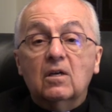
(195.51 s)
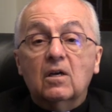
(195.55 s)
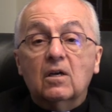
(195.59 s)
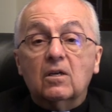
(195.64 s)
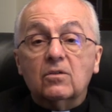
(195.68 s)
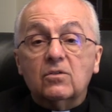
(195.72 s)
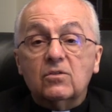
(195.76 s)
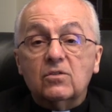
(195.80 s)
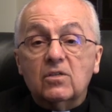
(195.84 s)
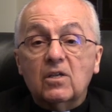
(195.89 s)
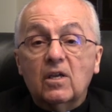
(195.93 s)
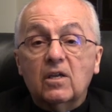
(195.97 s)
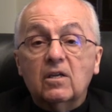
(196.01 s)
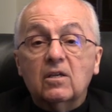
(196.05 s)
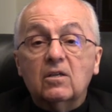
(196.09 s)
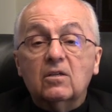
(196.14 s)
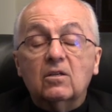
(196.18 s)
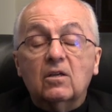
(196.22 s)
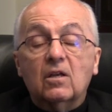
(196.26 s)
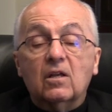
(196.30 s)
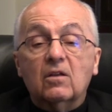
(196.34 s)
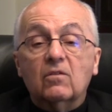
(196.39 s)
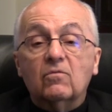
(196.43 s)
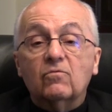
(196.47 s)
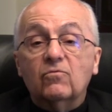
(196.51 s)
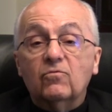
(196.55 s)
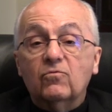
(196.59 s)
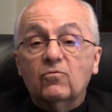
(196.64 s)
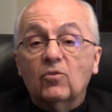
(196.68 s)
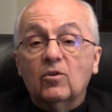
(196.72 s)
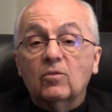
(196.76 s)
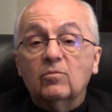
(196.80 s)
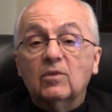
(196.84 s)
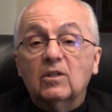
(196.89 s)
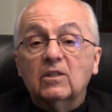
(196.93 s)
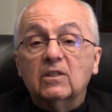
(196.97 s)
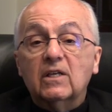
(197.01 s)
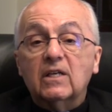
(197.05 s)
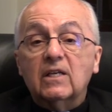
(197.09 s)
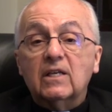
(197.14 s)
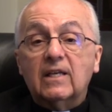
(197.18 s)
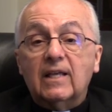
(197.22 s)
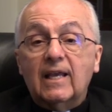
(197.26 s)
a saint and formally